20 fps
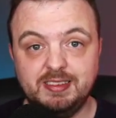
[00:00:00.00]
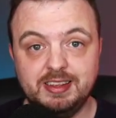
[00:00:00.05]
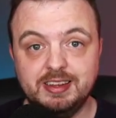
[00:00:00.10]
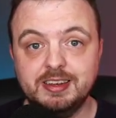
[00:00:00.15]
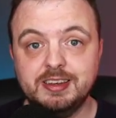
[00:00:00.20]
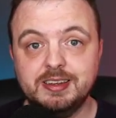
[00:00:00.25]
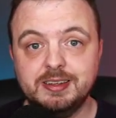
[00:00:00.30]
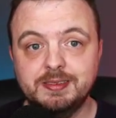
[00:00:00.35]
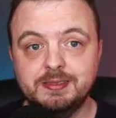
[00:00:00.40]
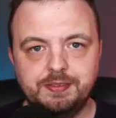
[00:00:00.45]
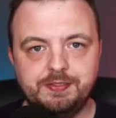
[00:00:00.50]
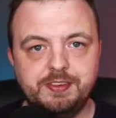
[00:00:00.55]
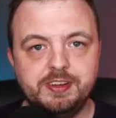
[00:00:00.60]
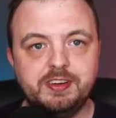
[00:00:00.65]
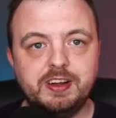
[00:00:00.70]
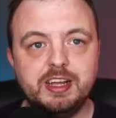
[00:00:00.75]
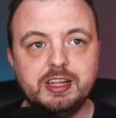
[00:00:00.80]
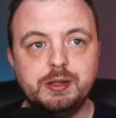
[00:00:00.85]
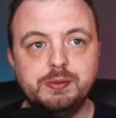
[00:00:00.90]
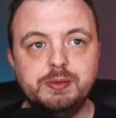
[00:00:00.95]
it. I
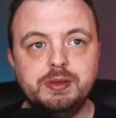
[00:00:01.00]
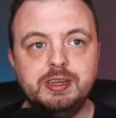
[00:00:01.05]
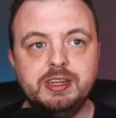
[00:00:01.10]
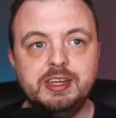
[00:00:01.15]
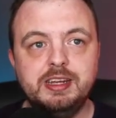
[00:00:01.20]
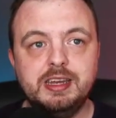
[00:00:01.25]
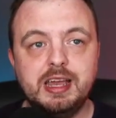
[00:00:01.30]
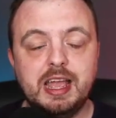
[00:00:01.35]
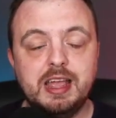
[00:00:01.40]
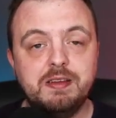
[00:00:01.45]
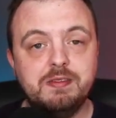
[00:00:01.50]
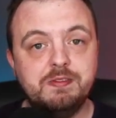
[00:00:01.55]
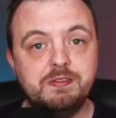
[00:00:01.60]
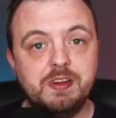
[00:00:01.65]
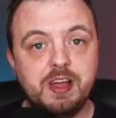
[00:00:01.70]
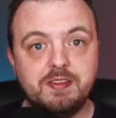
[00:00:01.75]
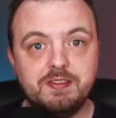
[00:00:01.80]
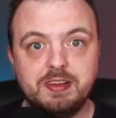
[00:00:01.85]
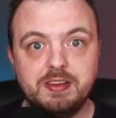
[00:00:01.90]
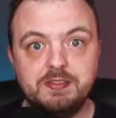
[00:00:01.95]
feel like you would need a
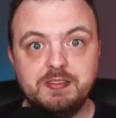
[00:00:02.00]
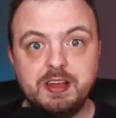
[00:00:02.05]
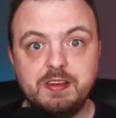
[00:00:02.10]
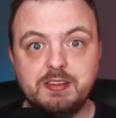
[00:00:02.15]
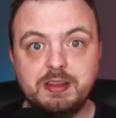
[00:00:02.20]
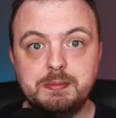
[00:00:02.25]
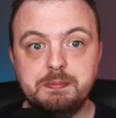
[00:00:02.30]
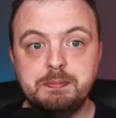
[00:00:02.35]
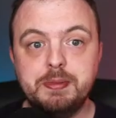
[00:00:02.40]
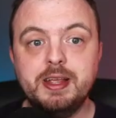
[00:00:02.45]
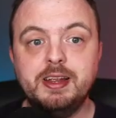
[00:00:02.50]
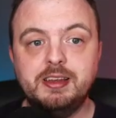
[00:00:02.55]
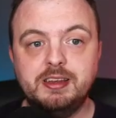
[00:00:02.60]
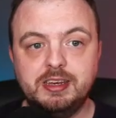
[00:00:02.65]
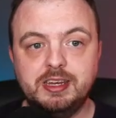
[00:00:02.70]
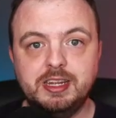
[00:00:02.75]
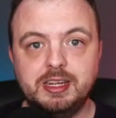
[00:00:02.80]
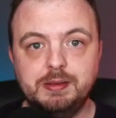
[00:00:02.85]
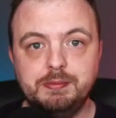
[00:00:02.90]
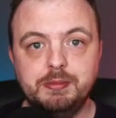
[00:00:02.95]
very, very big
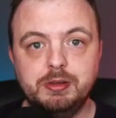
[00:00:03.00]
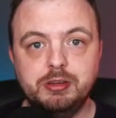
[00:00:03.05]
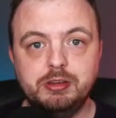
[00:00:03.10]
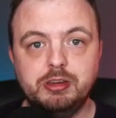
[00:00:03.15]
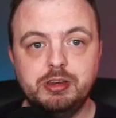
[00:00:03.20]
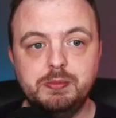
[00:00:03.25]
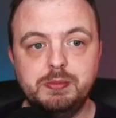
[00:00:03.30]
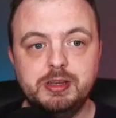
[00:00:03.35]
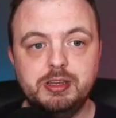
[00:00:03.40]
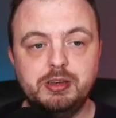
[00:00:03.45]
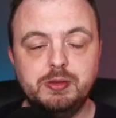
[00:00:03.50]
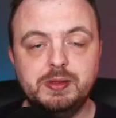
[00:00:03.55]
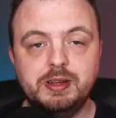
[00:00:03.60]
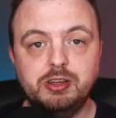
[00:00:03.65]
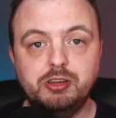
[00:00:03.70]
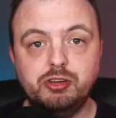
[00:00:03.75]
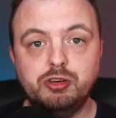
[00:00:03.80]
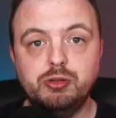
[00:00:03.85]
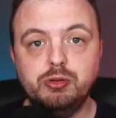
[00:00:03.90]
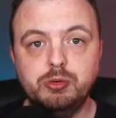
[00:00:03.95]
team to be
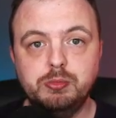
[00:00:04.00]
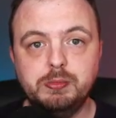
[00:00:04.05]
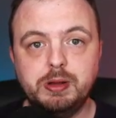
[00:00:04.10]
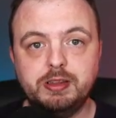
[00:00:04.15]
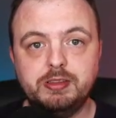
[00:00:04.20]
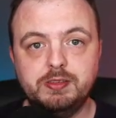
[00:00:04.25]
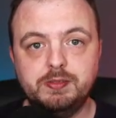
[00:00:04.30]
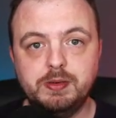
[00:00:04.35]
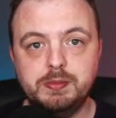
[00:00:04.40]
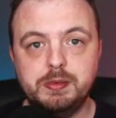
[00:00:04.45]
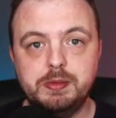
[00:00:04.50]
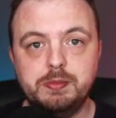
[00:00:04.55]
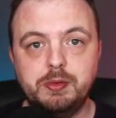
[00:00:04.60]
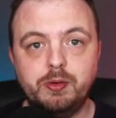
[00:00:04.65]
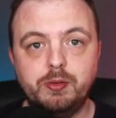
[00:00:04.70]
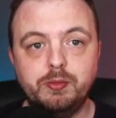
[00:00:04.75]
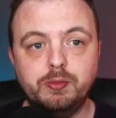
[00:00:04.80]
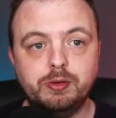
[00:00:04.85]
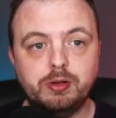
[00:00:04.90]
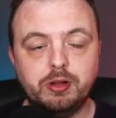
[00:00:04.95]
doing 2 massive
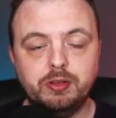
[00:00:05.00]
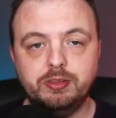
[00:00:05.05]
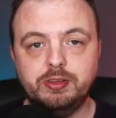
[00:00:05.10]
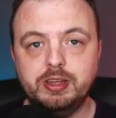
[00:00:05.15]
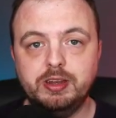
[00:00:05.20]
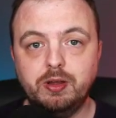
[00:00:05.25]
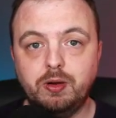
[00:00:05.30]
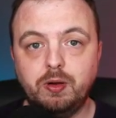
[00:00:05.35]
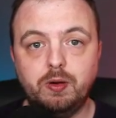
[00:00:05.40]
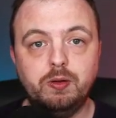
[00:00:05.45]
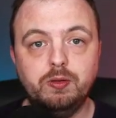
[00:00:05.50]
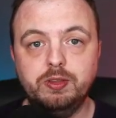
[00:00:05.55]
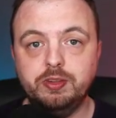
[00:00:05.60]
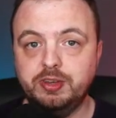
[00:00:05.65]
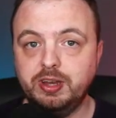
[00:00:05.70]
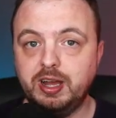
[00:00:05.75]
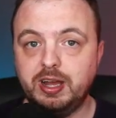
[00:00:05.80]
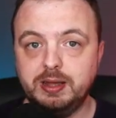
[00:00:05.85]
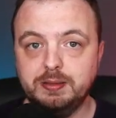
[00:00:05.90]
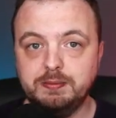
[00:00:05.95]
MMO content all the
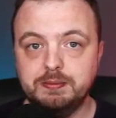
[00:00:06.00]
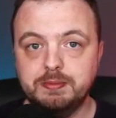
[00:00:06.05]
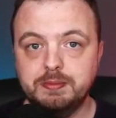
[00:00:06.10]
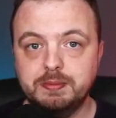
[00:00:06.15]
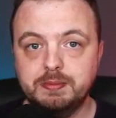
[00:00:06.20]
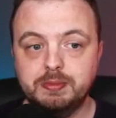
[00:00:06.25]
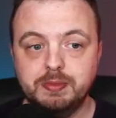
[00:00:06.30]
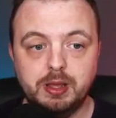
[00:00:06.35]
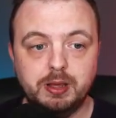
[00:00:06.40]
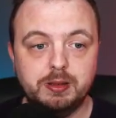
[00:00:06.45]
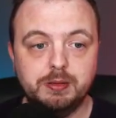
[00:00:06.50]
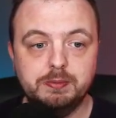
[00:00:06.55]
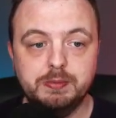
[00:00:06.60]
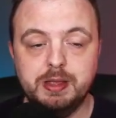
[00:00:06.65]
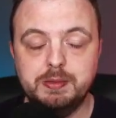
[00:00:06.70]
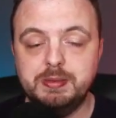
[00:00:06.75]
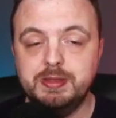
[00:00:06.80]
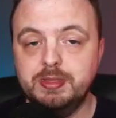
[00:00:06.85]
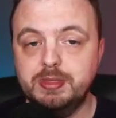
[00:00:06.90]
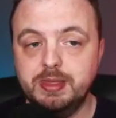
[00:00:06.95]
time. Now,
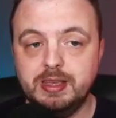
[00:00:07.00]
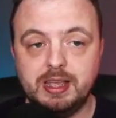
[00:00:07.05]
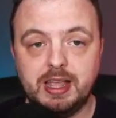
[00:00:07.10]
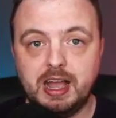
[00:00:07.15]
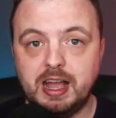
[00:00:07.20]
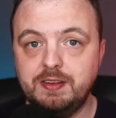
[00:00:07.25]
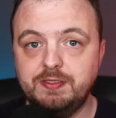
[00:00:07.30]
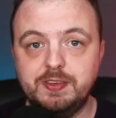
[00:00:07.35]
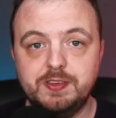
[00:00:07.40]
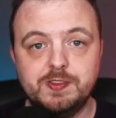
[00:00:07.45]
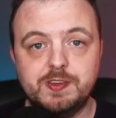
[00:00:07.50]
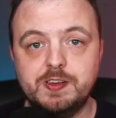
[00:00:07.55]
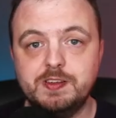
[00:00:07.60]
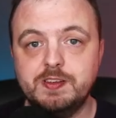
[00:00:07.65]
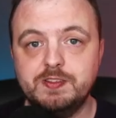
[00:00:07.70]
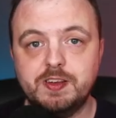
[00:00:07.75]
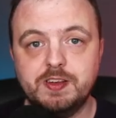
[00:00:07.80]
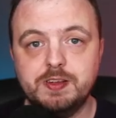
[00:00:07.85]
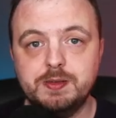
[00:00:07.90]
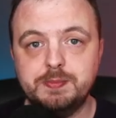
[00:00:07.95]
maybe they have a
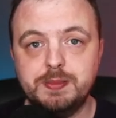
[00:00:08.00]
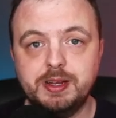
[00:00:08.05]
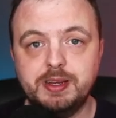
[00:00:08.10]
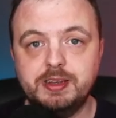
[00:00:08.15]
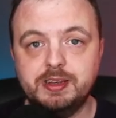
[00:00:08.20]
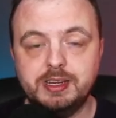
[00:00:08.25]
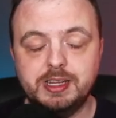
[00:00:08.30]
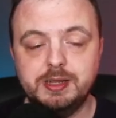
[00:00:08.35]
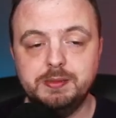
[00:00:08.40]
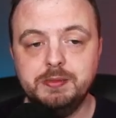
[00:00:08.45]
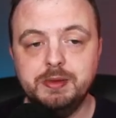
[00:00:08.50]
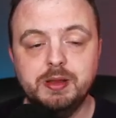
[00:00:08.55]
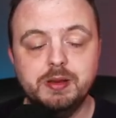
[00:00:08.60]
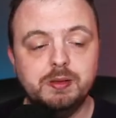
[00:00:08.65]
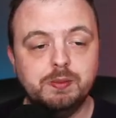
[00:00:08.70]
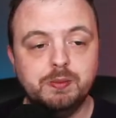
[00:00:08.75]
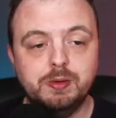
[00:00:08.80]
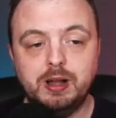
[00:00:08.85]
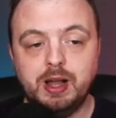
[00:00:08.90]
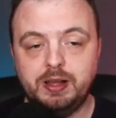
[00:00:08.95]
very, very big team.
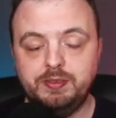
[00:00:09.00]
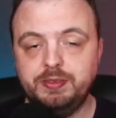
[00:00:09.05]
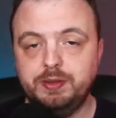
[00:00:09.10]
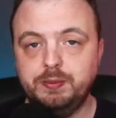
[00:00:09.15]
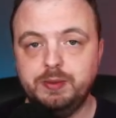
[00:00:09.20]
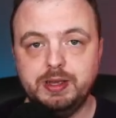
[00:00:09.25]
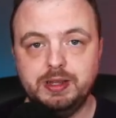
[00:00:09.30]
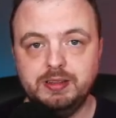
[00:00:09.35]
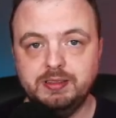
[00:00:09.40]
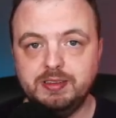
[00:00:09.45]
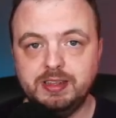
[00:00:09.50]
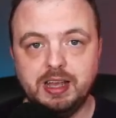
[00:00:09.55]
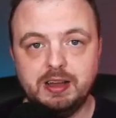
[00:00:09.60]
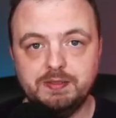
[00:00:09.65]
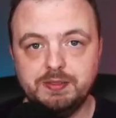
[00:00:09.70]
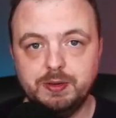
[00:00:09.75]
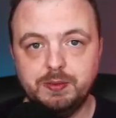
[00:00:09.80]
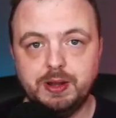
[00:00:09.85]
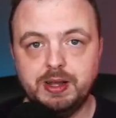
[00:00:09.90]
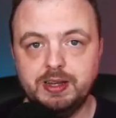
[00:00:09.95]
We'll have to wait and see. I
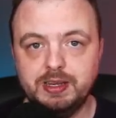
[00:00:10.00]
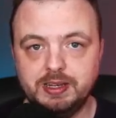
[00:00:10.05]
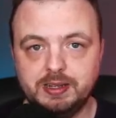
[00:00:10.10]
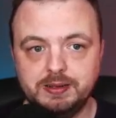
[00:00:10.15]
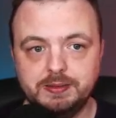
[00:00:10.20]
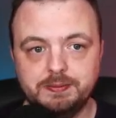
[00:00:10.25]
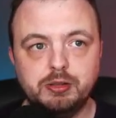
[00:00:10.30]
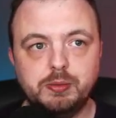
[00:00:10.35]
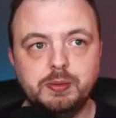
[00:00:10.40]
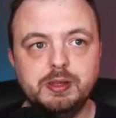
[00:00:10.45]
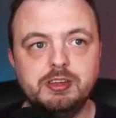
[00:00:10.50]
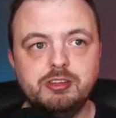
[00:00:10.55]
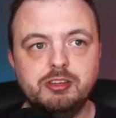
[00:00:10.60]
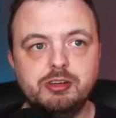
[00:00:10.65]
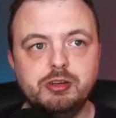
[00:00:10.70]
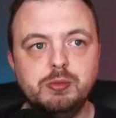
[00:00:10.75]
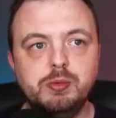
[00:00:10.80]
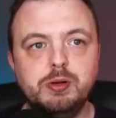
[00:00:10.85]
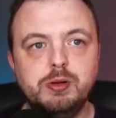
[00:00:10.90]
have no idea. So is New